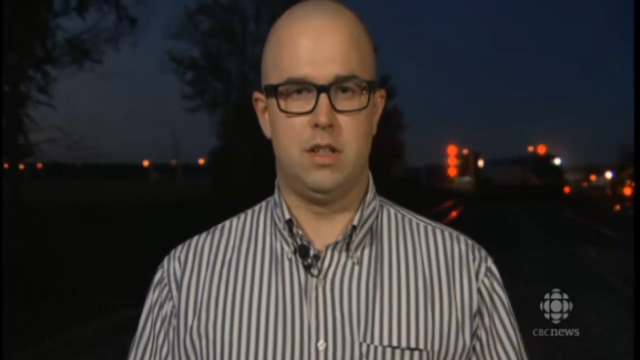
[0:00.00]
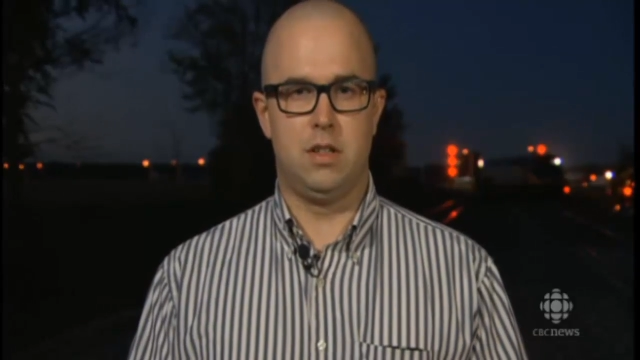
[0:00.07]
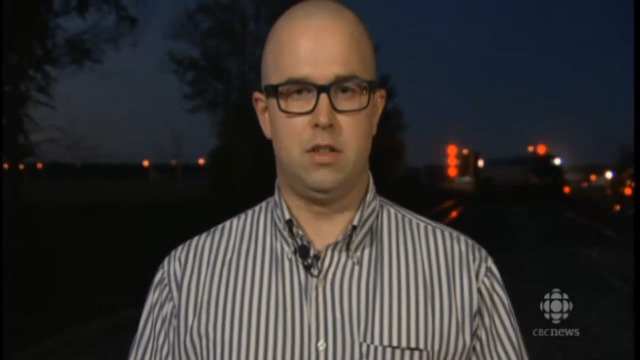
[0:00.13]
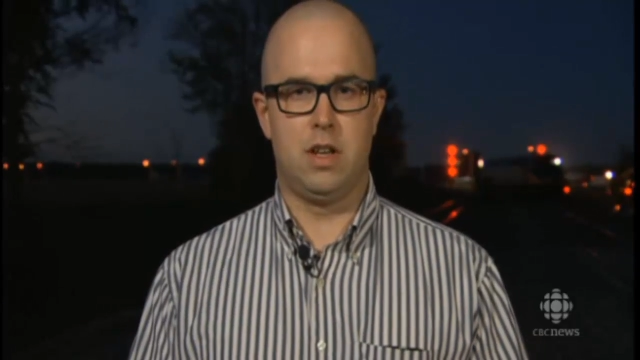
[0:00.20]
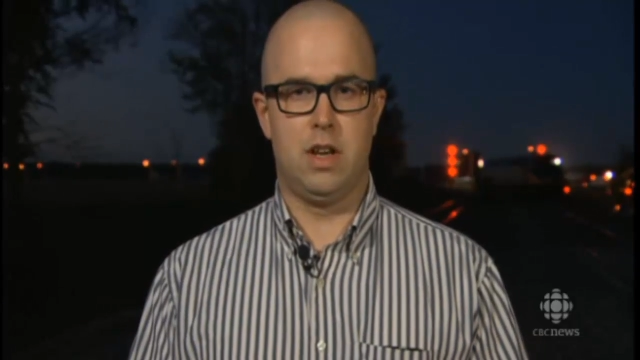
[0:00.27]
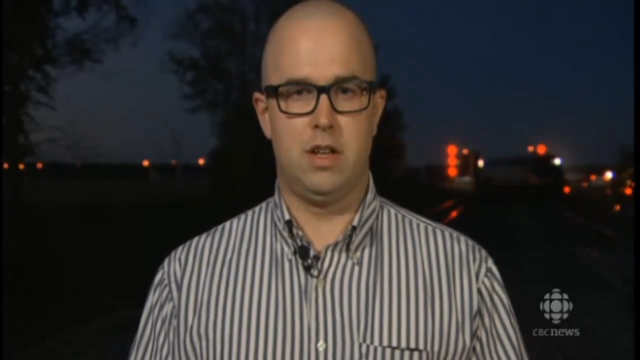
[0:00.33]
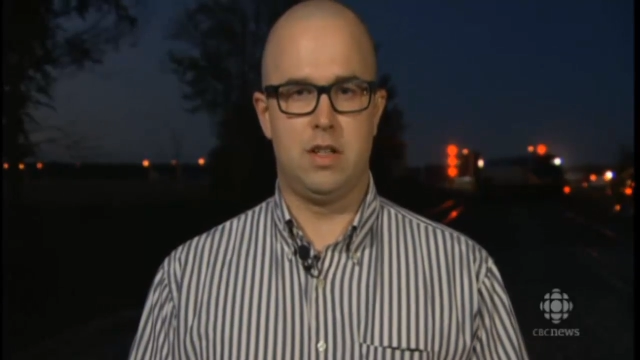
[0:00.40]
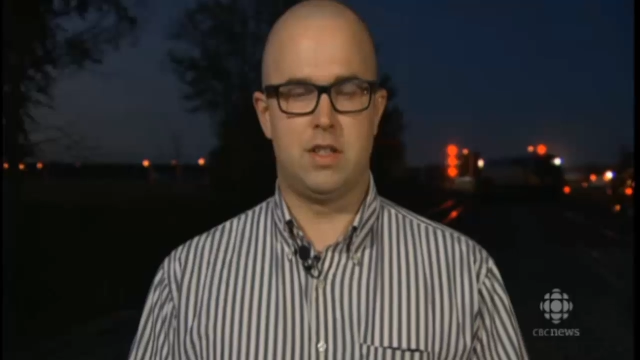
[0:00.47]
and
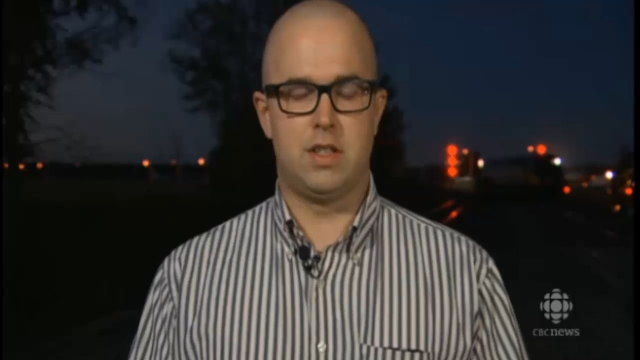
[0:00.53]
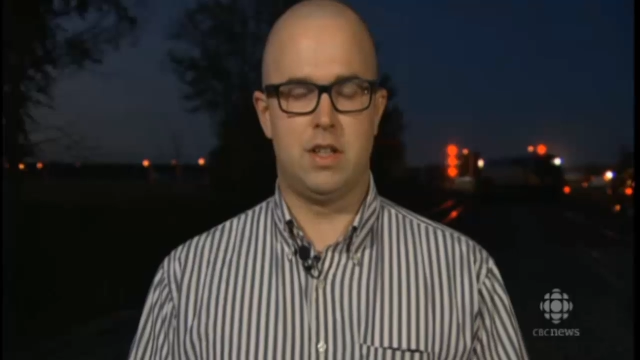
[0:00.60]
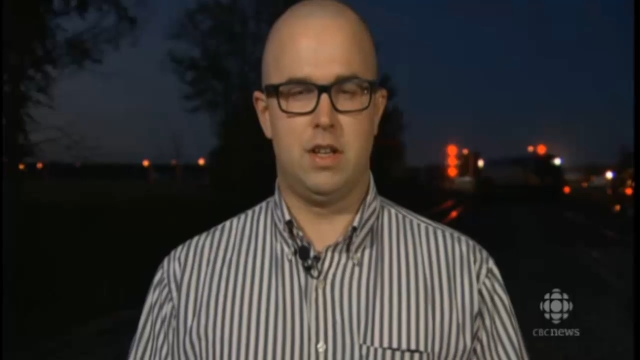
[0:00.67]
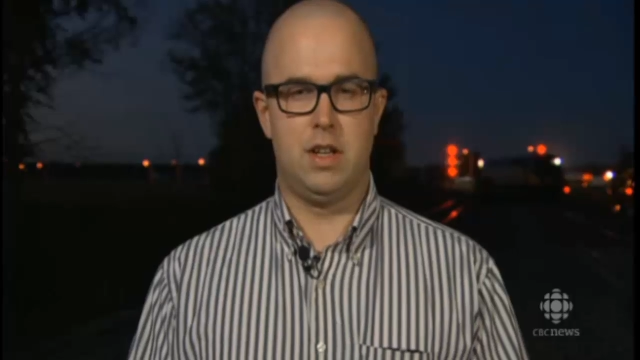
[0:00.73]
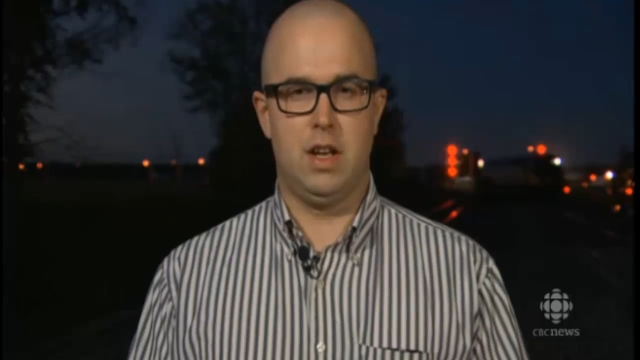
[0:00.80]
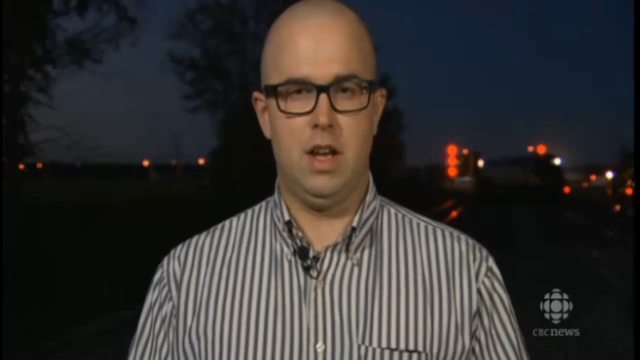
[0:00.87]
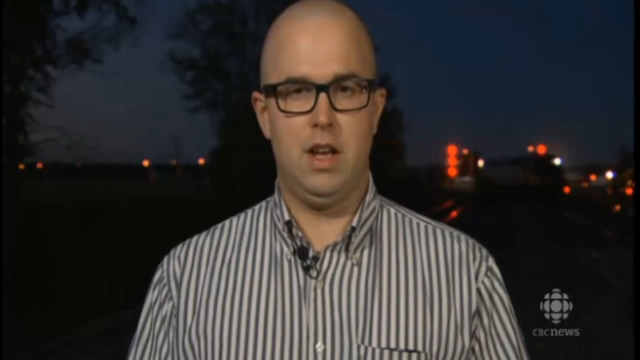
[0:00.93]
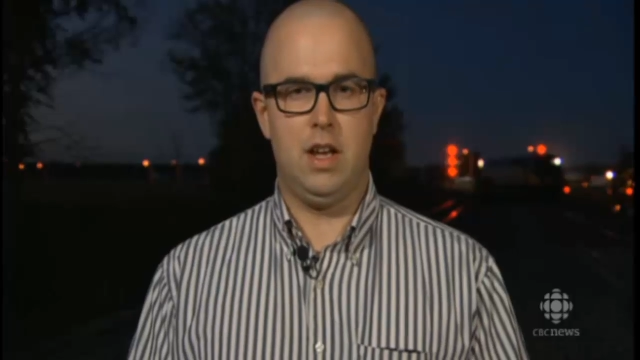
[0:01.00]
you kind of
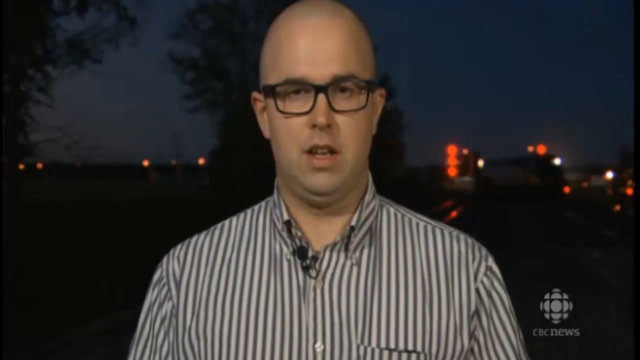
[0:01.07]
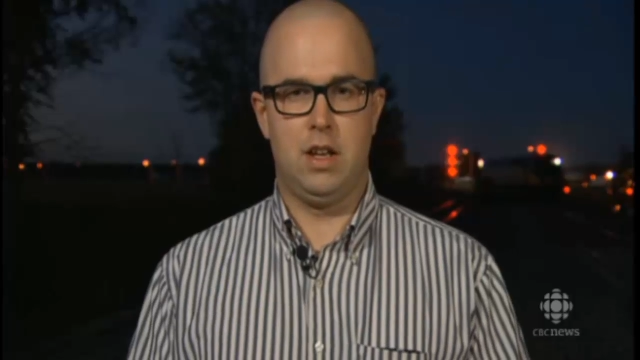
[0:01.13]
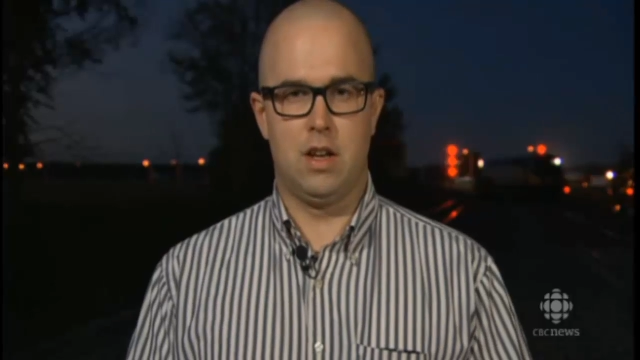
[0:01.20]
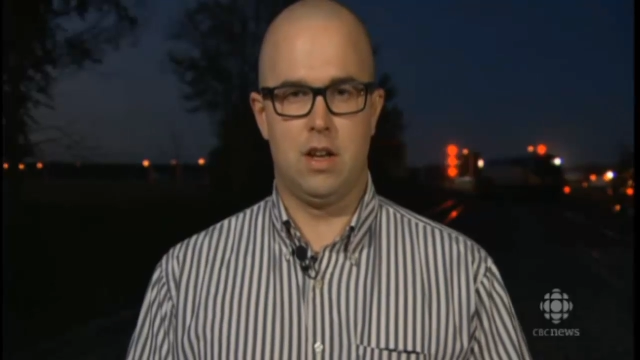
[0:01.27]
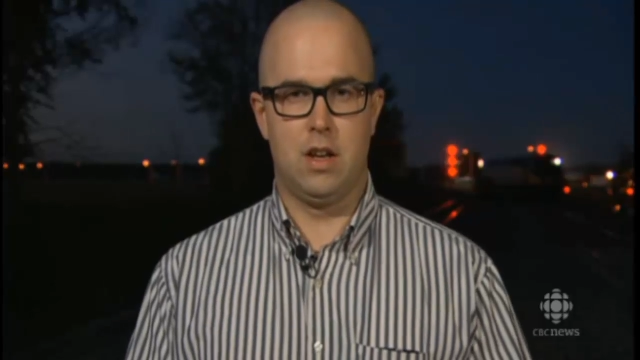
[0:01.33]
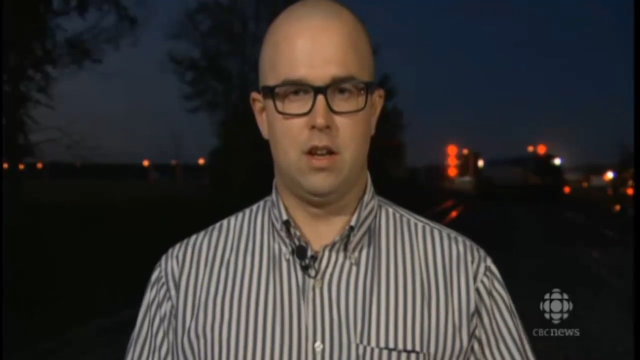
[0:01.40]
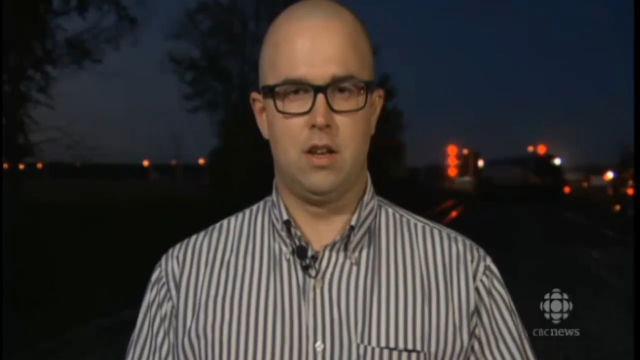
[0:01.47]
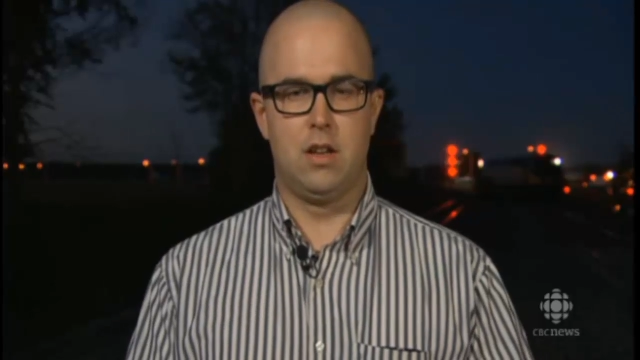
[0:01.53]
say, hey,
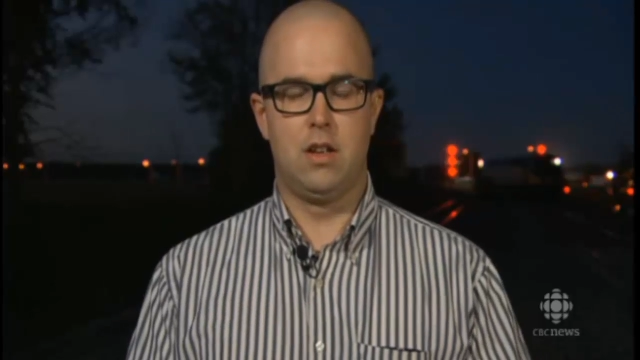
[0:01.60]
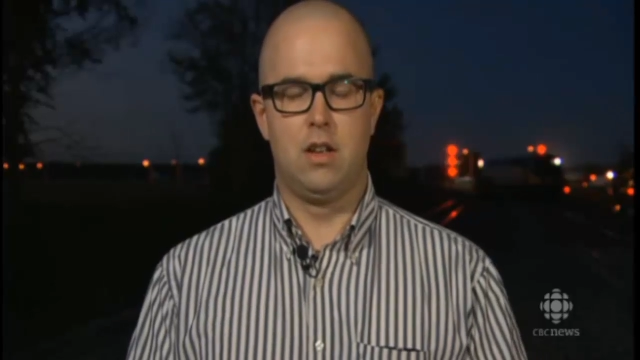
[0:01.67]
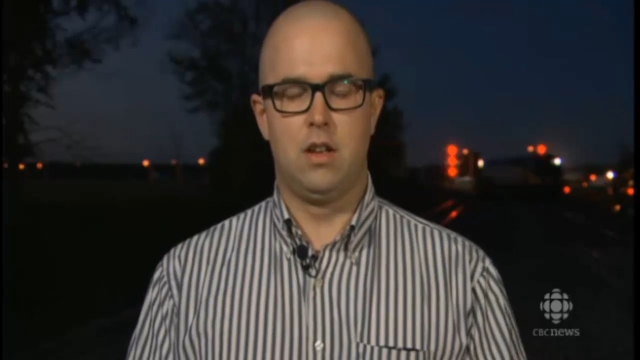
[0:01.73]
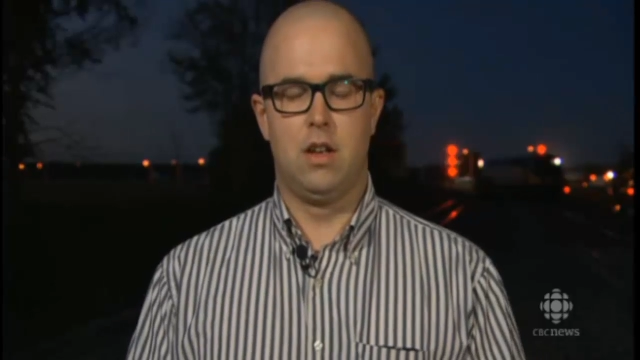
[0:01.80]
uh,